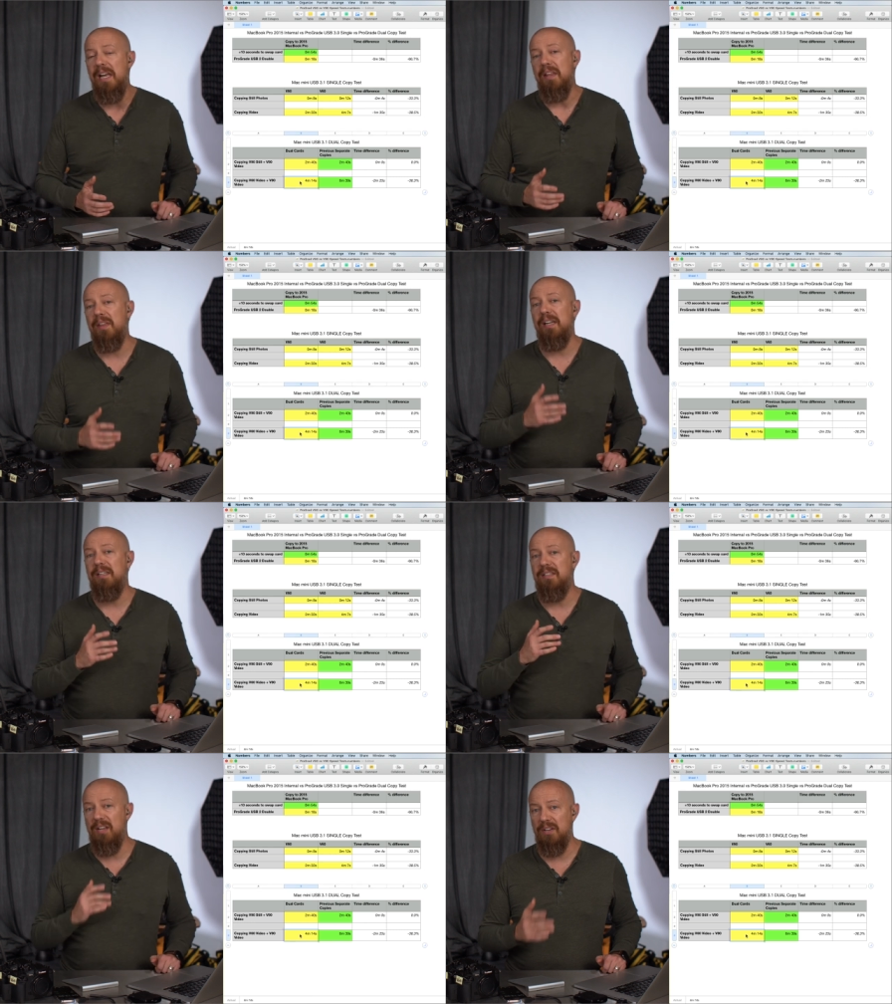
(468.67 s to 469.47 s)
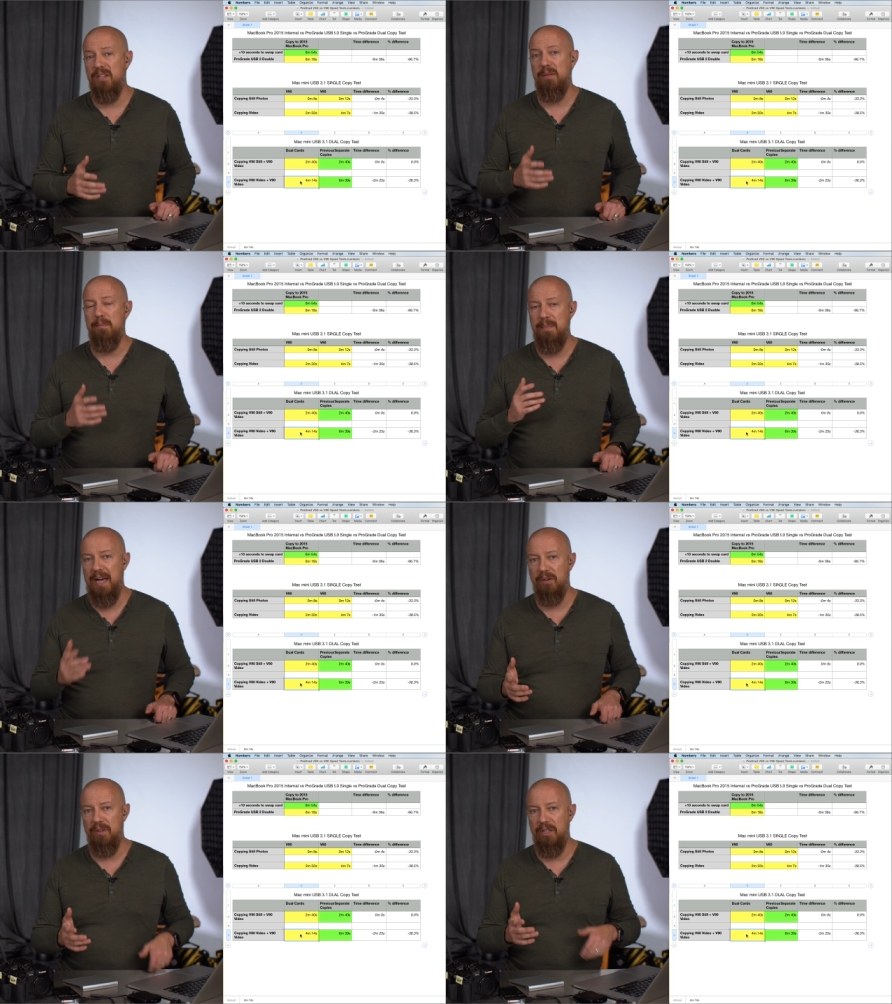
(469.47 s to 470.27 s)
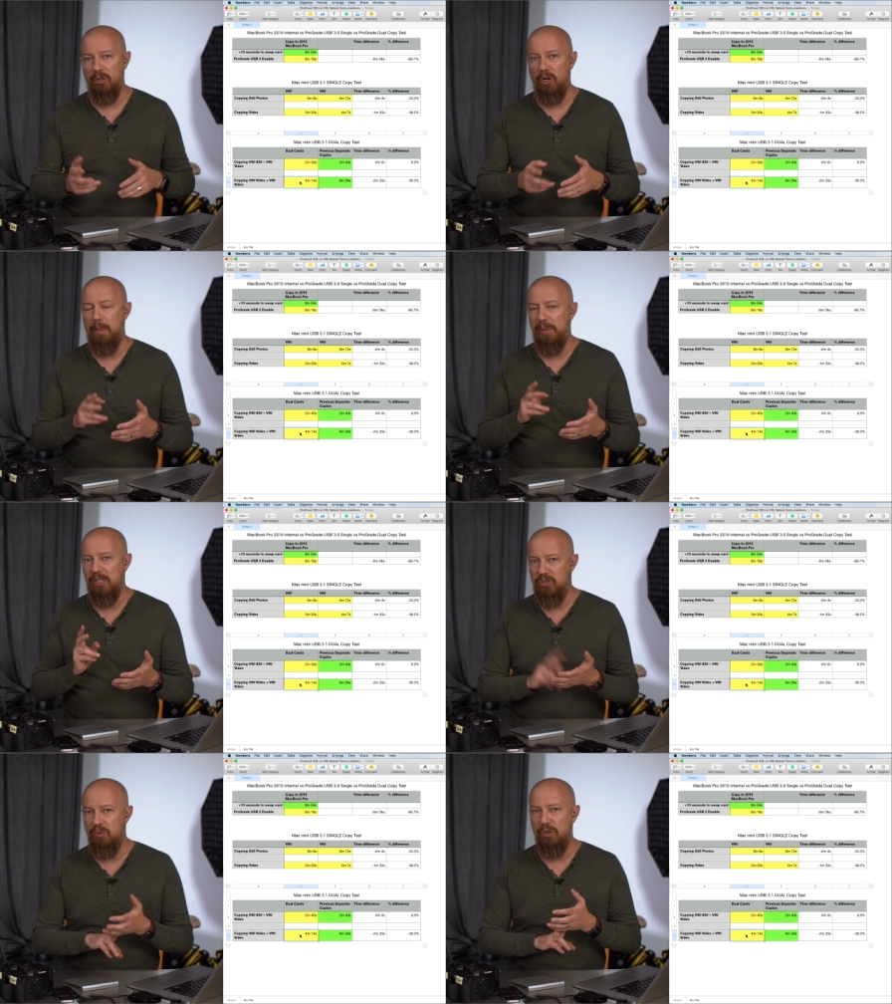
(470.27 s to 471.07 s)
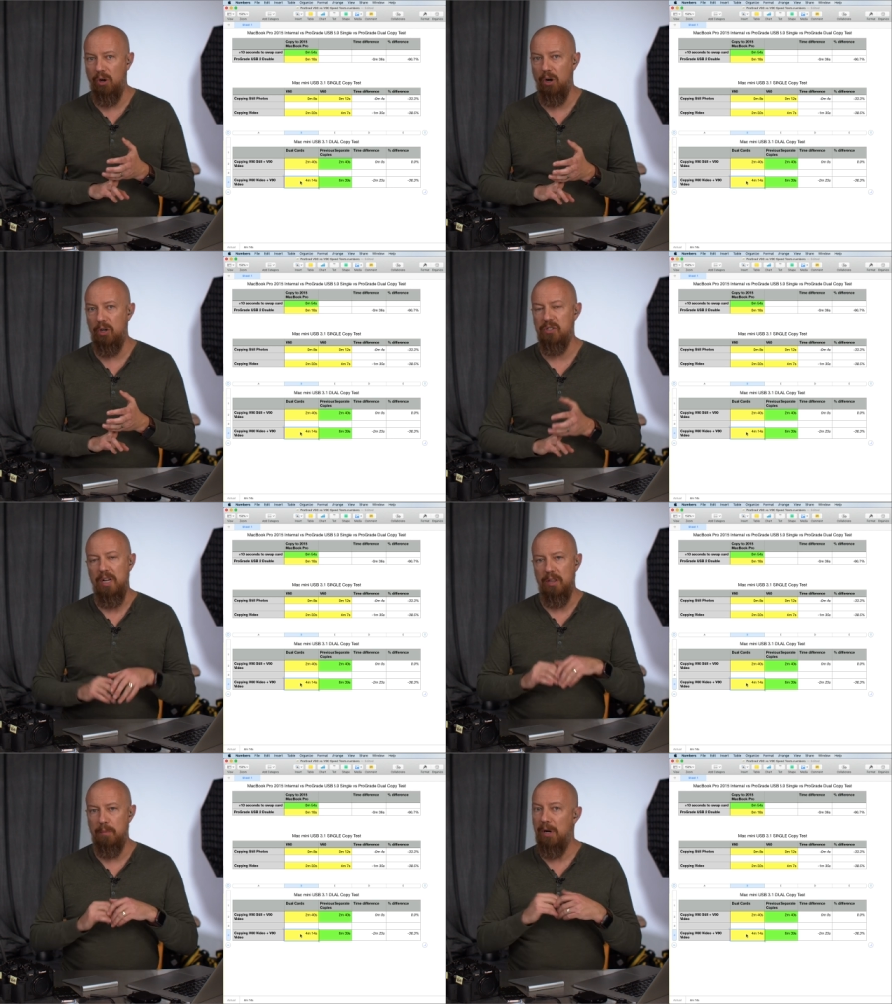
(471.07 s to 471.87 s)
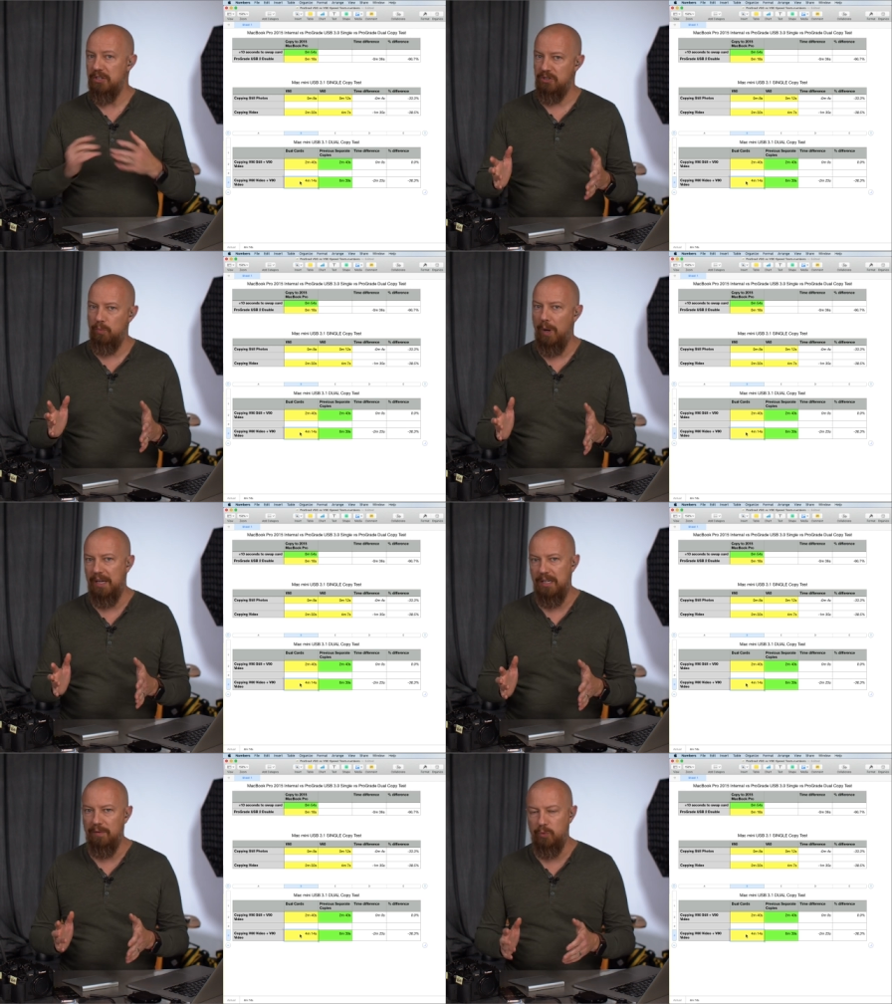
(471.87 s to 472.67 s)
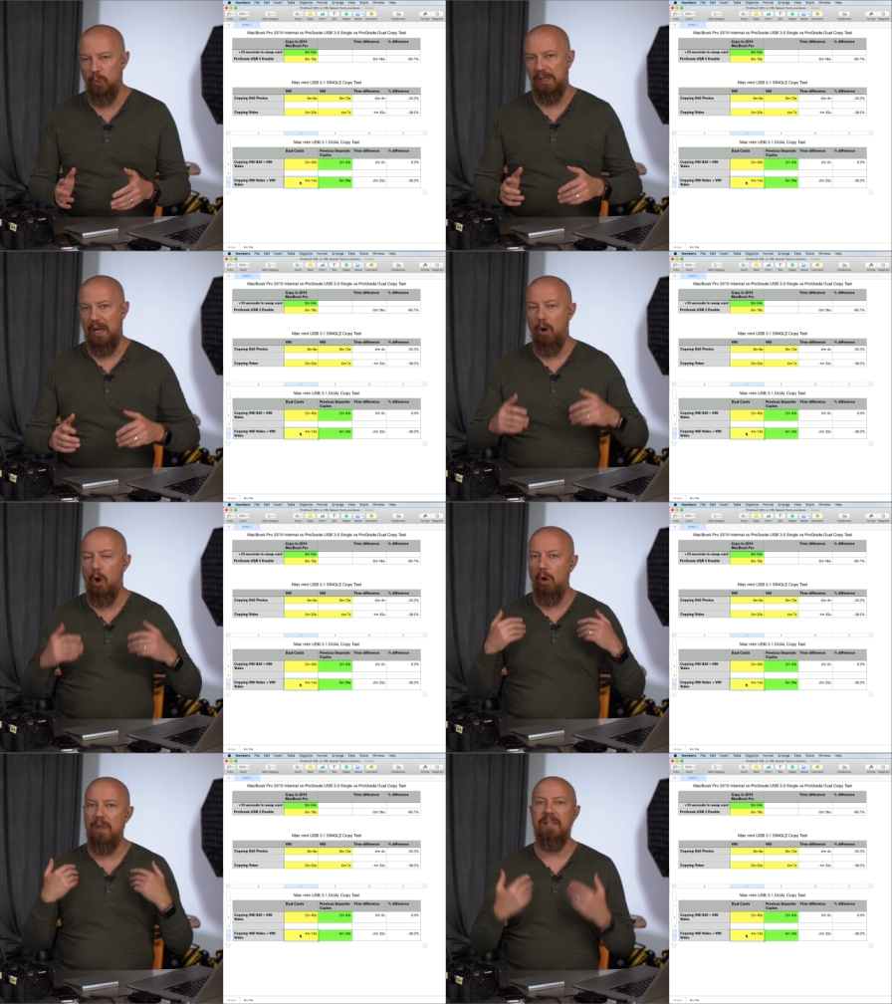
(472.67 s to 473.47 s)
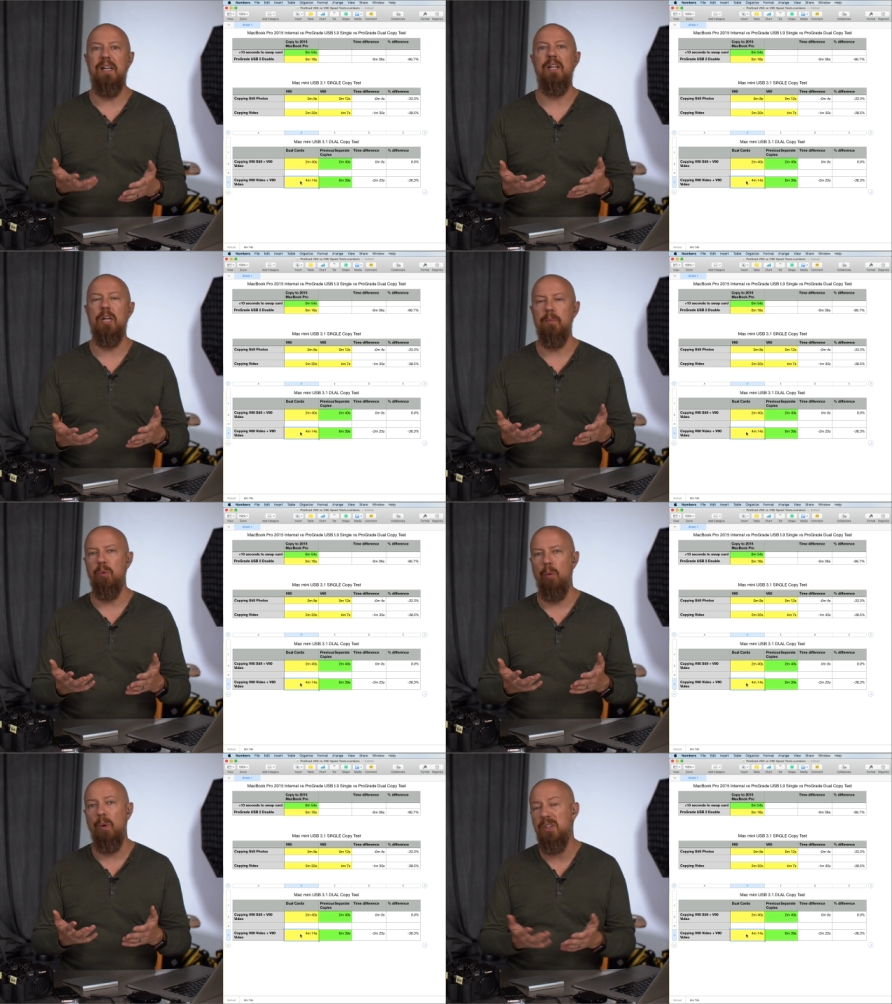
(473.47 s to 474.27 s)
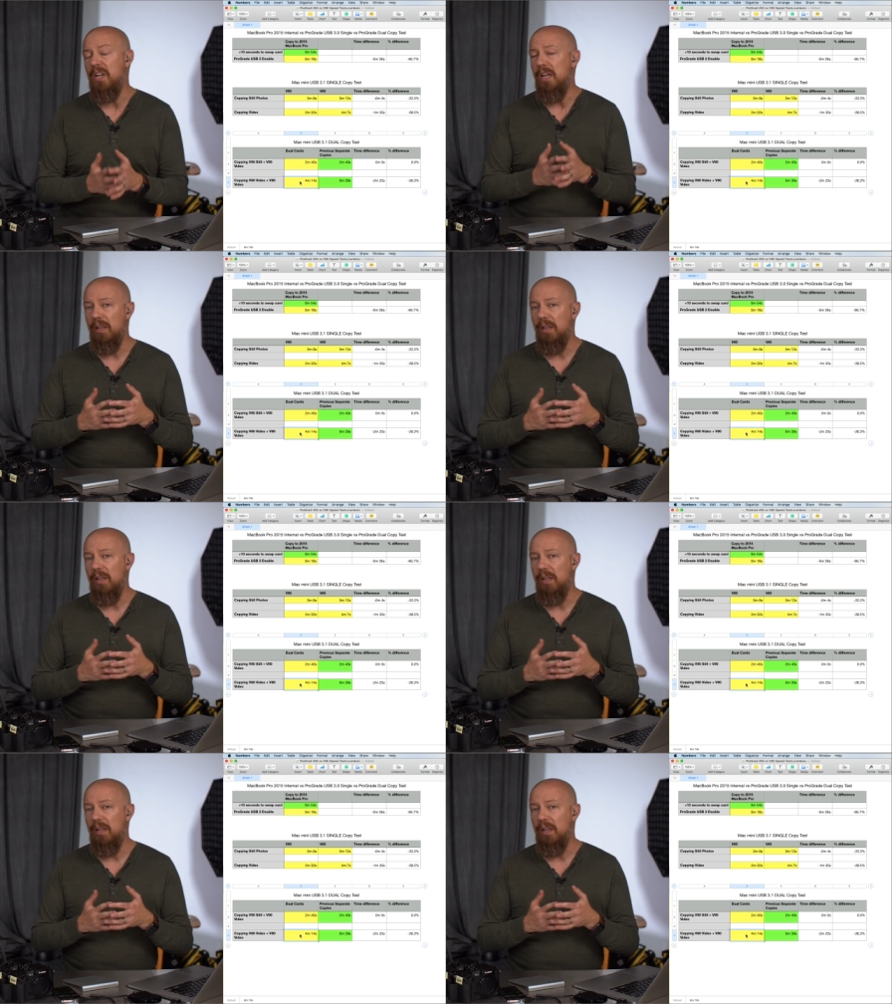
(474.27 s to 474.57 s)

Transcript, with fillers: that it doesn't matter that you're copying two cards. The bus is wide enough to allow all that data to come through at once.